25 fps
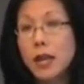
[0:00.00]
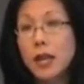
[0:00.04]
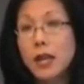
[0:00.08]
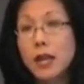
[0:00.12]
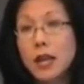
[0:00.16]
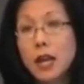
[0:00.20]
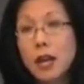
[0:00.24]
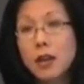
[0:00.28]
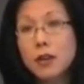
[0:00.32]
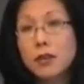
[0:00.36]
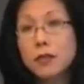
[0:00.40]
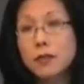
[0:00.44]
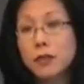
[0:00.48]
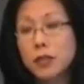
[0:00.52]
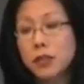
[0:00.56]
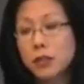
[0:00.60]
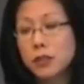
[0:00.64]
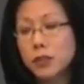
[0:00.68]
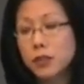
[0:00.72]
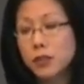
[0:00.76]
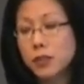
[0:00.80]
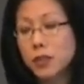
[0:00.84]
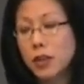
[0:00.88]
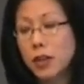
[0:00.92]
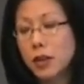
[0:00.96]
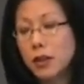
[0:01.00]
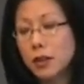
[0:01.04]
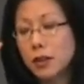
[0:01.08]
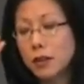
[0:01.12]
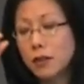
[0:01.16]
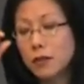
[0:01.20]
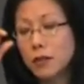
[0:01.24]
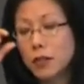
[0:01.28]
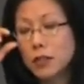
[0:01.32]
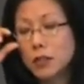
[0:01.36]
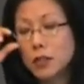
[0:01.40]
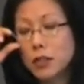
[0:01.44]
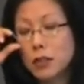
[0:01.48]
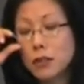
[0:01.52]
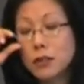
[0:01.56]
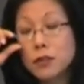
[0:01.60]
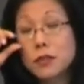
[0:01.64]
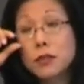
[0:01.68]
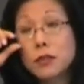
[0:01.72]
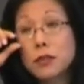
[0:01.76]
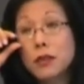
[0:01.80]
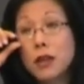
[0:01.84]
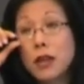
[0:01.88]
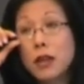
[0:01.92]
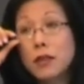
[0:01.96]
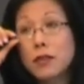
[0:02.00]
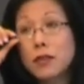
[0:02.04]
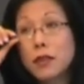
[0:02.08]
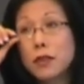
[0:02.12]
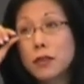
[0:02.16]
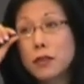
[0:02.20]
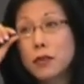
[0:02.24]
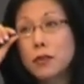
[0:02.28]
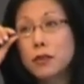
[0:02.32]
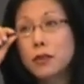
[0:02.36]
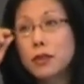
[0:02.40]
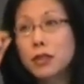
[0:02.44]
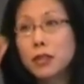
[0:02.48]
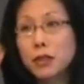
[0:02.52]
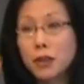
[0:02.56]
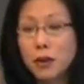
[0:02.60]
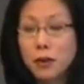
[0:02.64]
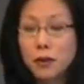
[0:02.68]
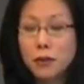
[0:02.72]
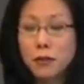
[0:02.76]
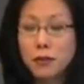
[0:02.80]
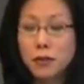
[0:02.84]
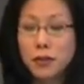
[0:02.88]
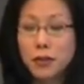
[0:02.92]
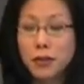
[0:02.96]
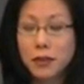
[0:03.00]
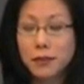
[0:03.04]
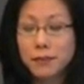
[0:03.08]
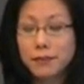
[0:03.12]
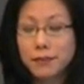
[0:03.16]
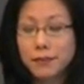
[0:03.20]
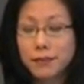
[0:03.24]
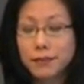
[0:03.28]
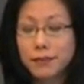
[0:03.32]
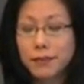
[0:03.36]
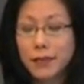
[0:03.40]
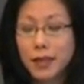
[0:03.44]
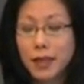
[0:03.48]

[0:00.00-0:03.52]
and out of earshot of adults who have authority over them.